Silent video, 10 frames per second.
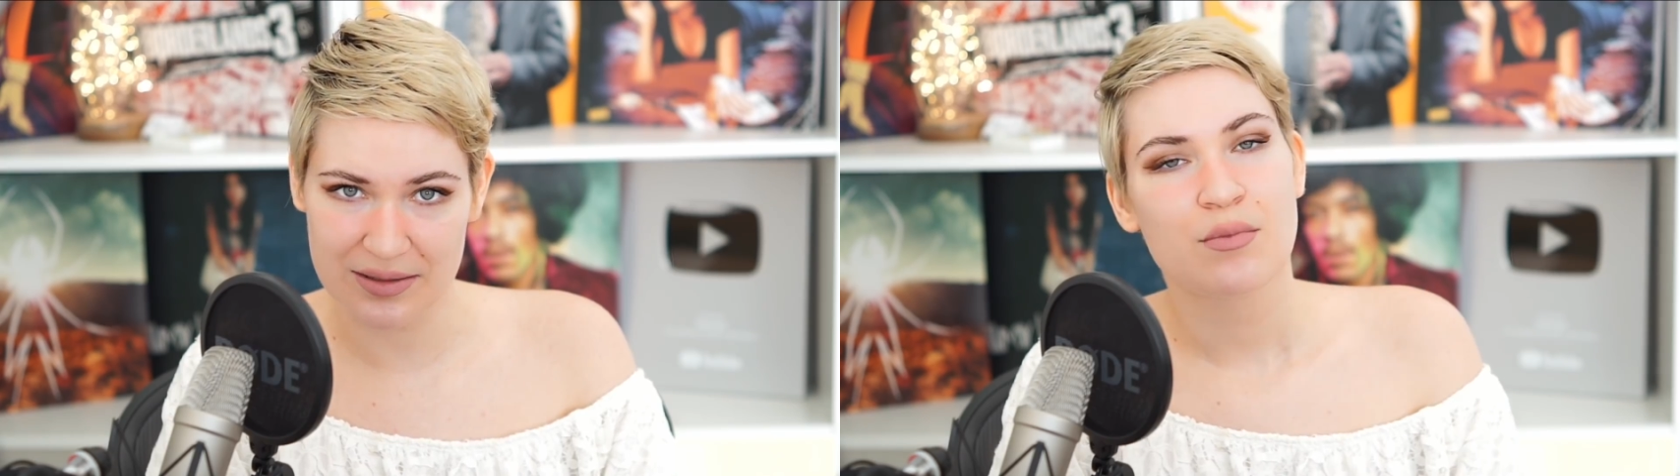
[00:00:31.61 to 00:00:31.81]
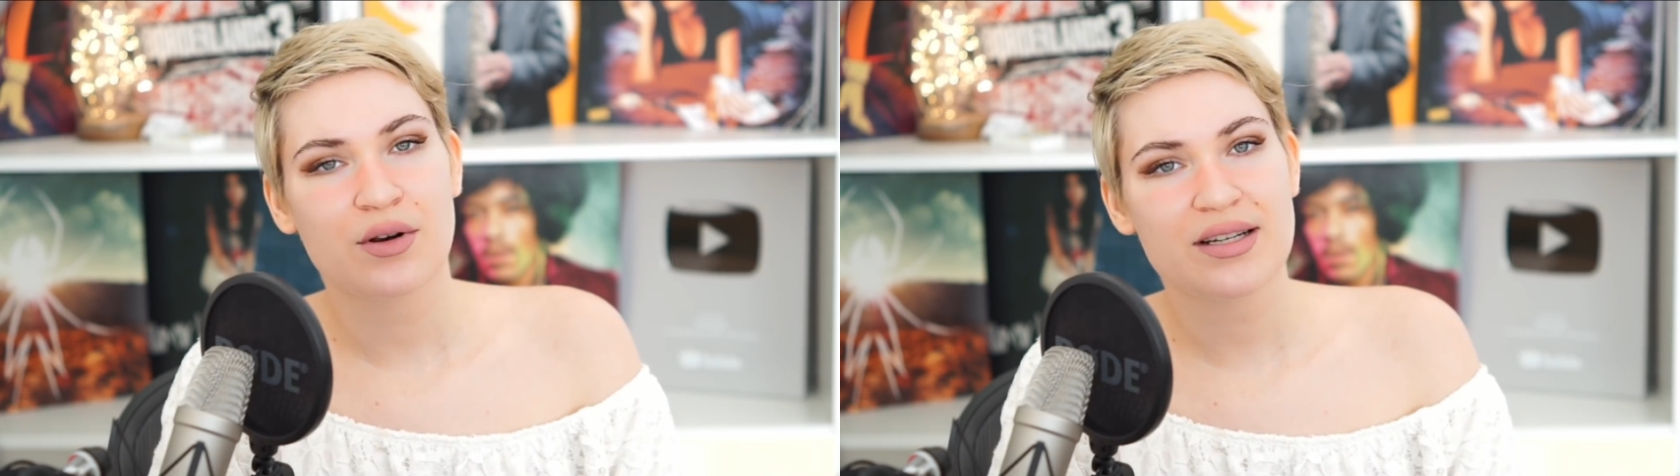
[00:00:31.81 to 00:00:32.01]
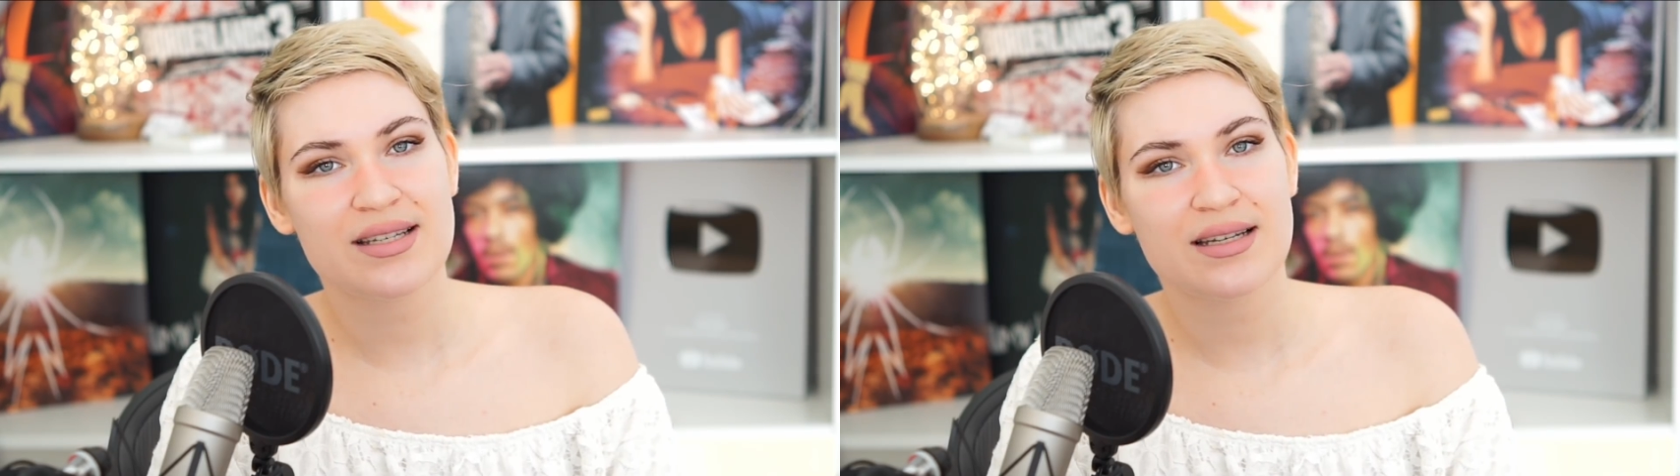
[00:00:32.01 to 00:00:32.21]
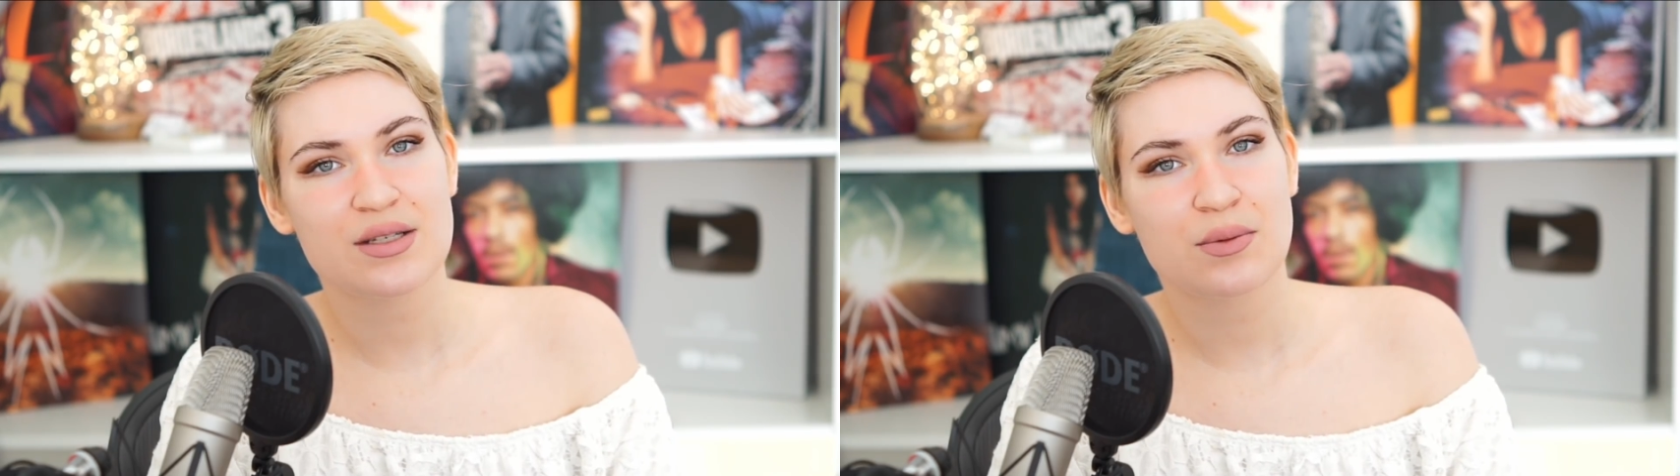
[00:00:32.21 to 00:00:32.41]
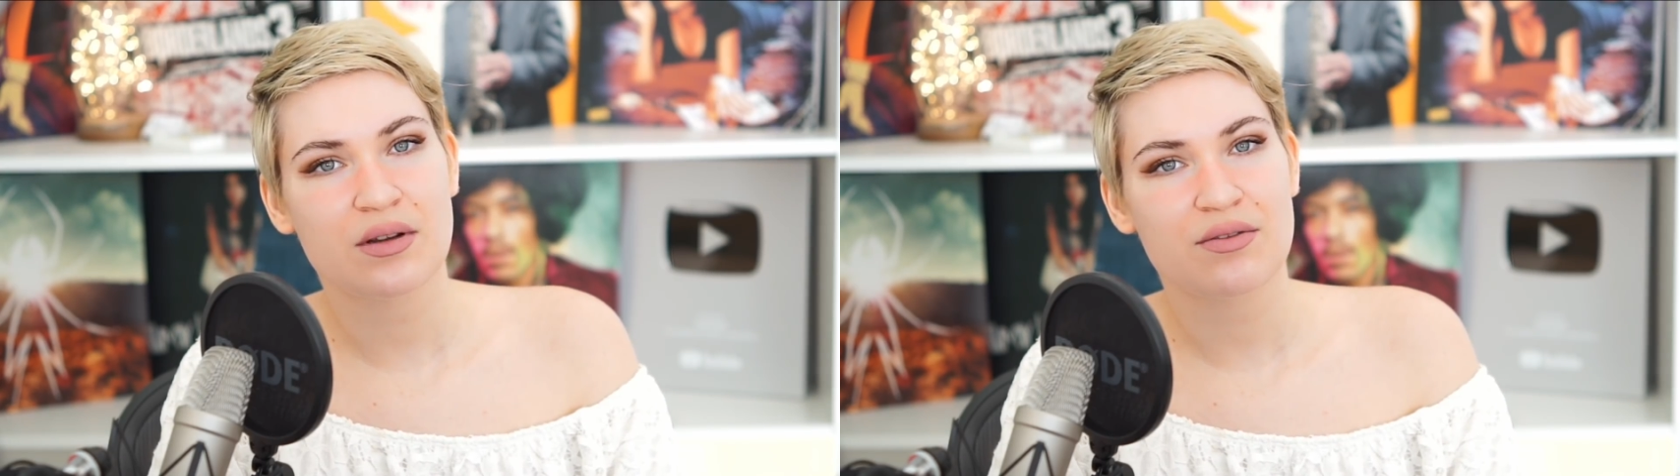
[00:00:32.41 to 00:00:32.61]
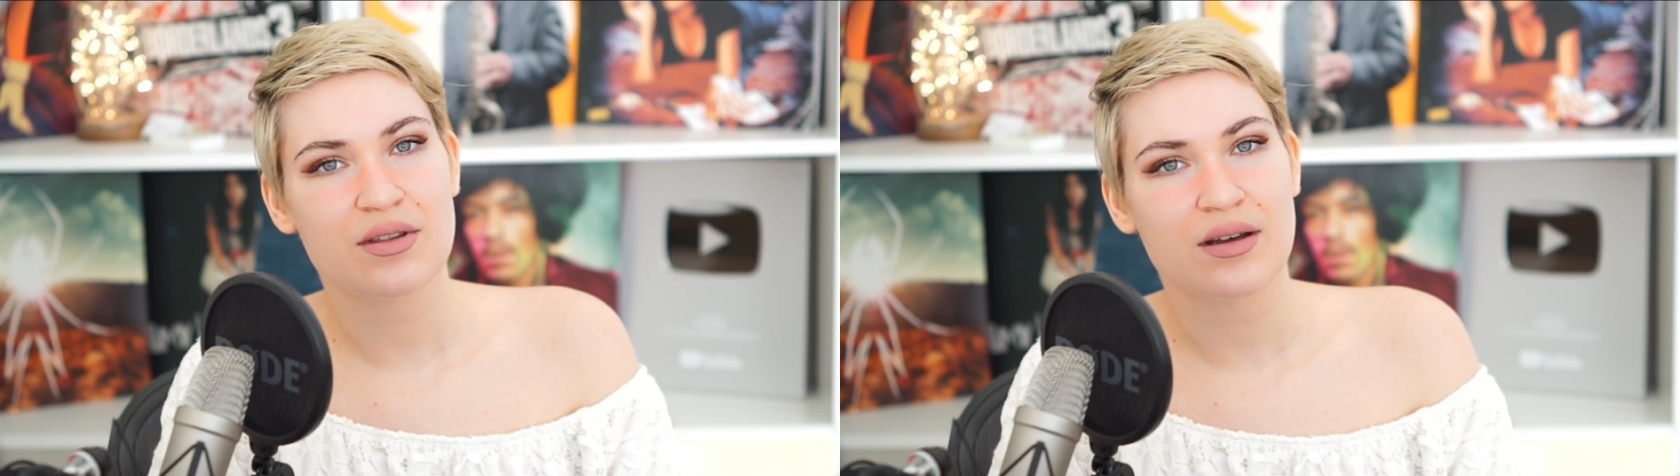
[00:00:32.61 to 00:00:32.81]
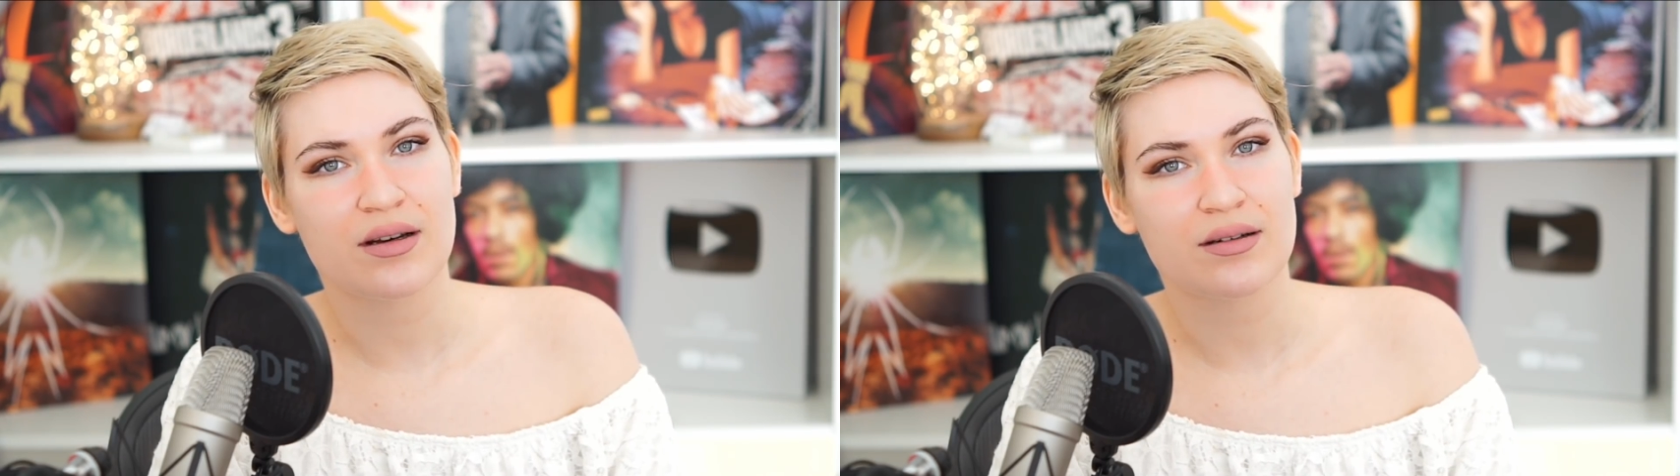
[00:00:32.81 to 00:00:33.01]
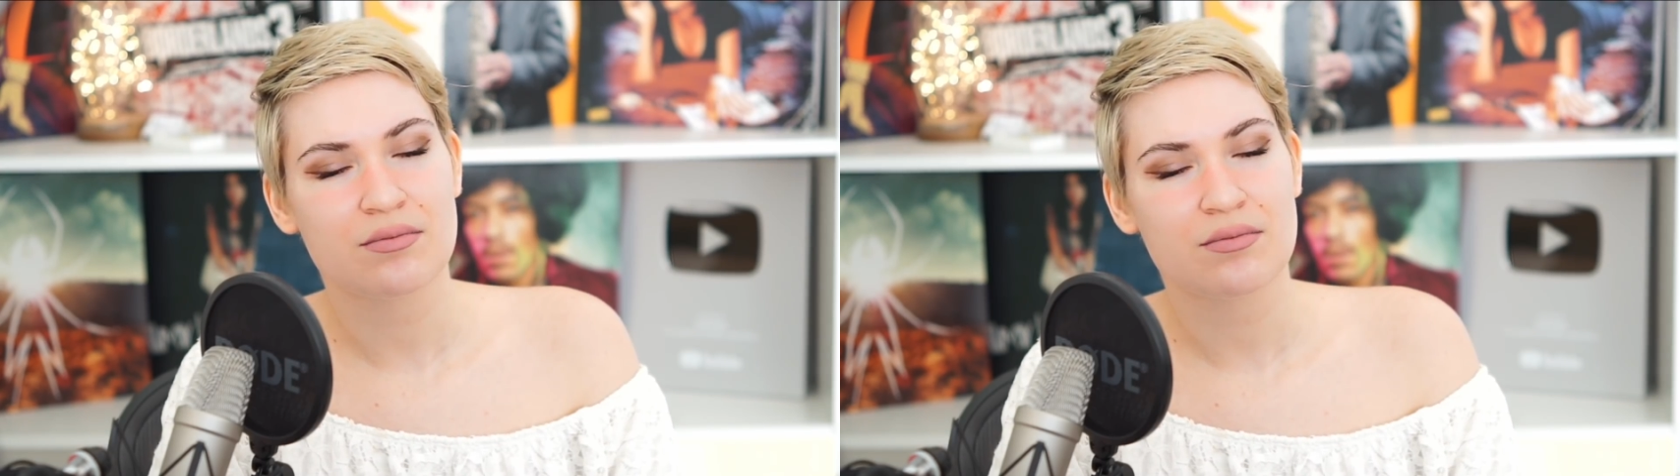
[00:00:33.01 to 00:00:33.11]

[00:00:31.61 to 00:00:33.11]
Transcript: Morissette is one of the